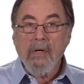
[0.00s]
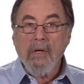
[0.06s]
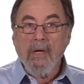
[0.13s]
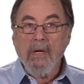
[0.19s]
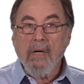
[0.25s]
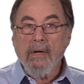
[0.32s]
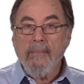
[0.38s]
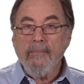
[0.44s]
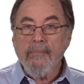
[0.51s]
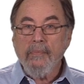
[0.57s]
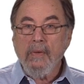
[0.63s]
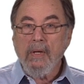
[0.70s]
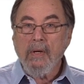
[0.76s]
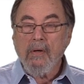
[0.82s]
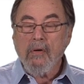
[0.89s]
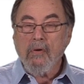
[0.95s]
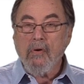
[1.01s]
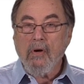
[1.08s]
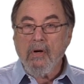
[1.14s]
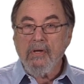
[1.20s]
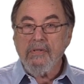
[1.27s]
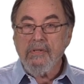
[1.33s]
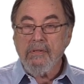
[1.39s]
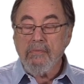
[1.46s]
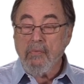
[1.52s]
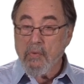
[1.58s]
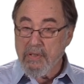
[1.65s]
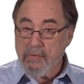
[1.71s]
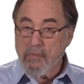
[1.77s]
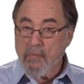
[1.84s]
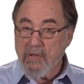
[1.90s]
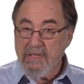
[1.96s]
um, caused
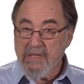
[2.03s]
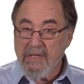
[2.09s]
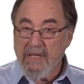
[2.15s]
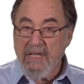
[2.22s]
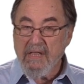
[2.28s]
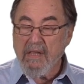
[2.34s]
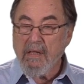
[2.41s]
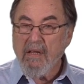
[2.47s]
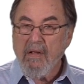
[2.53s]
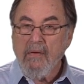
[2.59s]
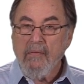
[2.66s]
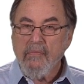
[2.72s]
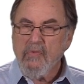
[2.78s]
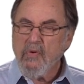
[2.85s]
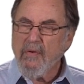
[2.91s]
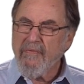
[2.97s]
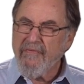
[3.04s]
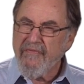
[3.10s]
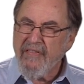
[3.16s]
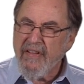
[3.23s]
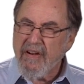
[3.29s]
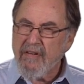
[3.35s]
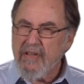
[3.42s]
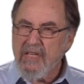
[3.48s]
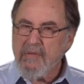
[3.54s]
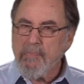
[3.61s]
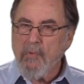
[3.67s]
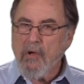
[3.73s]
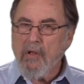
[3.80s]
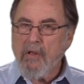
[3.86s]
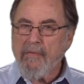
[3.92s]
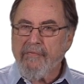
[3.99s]
was, was lethal to a very
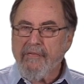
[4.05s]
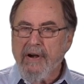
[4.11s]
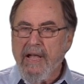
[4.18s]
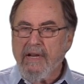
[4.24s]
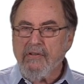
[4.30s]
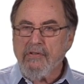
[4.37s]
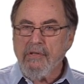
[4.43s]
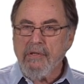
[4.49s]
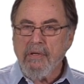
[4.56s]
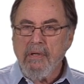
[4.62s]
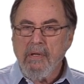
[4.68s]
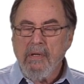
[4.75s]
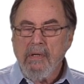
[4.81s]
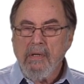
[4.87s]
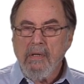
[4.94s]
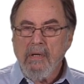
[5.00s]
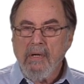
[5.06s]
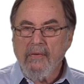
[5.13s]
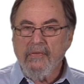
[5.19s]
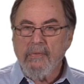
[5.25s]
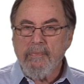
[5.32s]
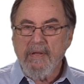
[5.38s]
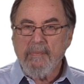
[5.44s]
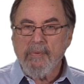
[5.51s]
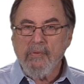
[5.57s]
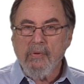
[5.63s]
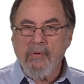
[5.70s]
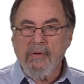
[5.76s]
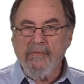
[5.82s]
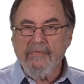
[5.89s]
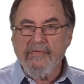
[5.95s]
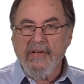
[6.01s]
small fraction of the people who
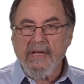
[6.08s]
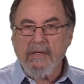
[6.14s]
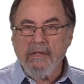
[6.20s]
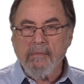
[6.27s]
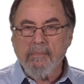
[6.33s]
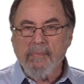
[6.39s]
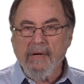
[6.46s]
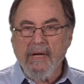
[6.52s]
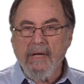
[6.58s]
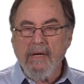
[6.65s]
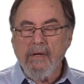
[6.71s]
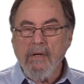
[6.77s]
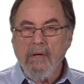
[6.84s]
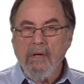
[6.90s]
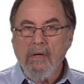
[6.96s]
were infected by it.